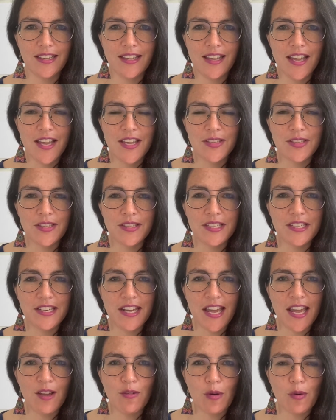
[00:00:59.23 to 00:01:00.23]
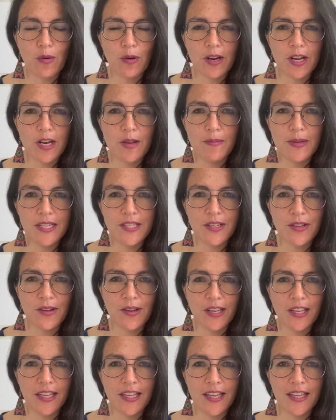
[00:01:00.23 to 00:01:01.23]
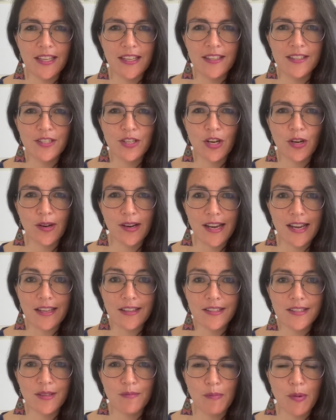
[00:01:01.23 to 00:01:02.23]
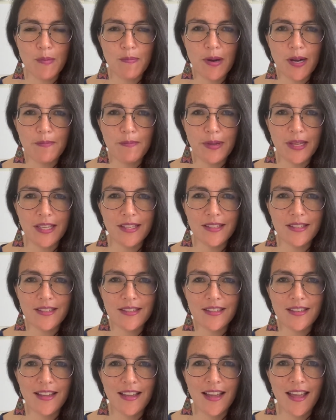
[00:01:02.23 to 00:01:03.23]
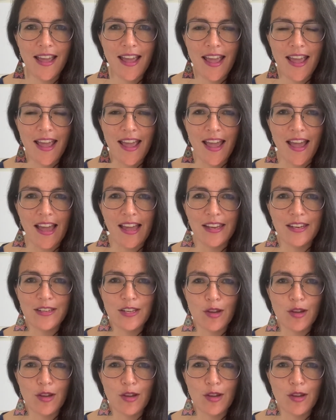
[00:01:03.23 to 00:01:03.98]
So today what we're going to be doing is creating simple puppets and a